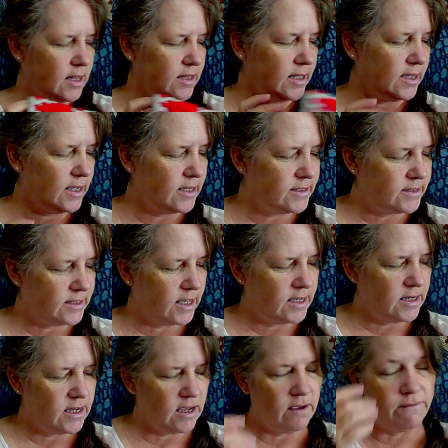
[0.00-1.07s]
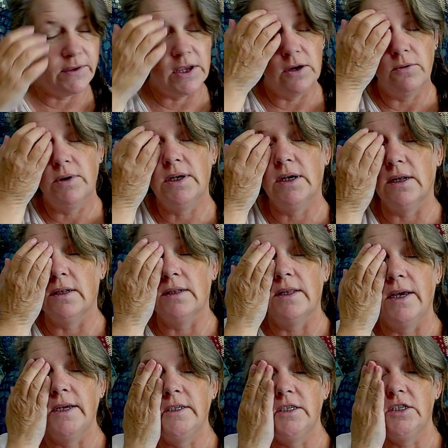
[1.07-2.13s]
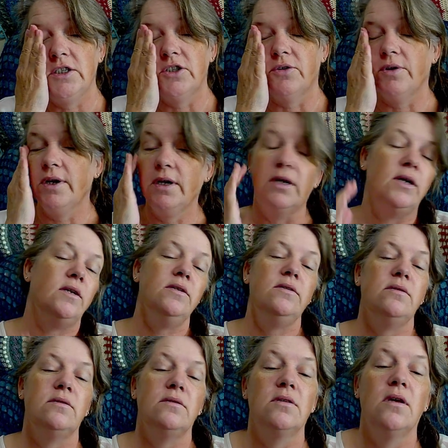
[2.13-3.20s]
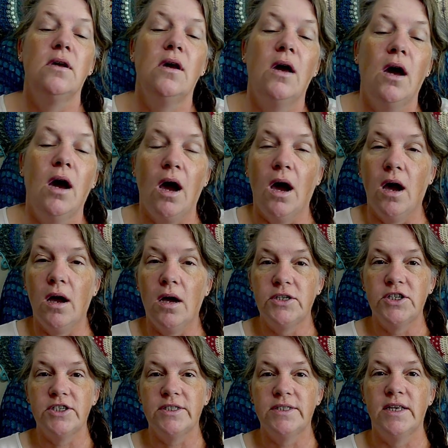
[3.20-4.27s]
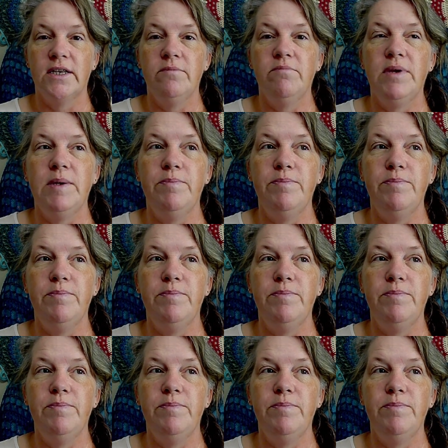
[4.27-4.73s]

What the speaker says: like I said, if you would like to join us, just send me